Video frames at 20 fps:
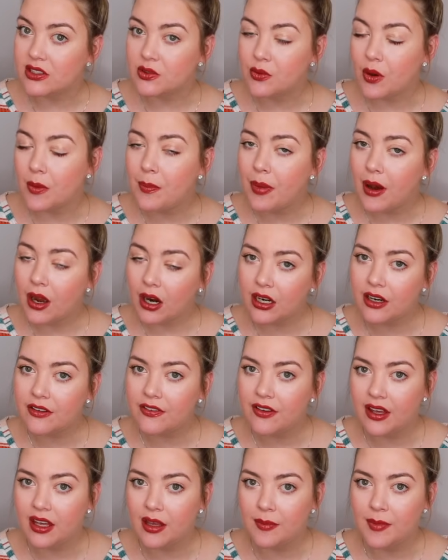So a part
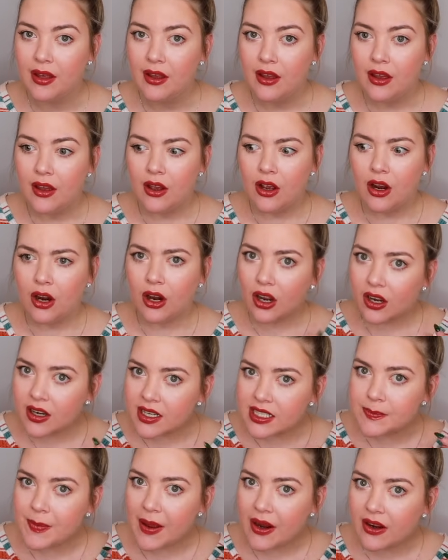of him heard
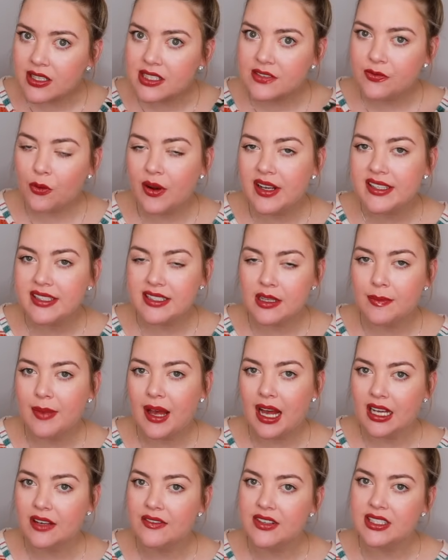his parents' voice in the
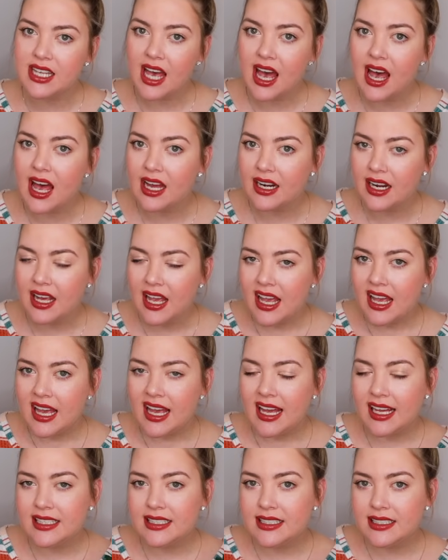back of his head
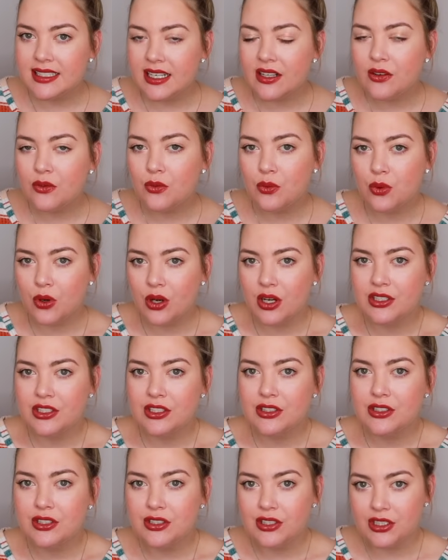and didn't want
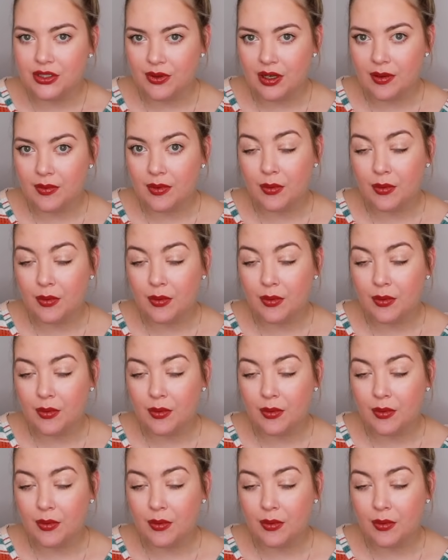to do it.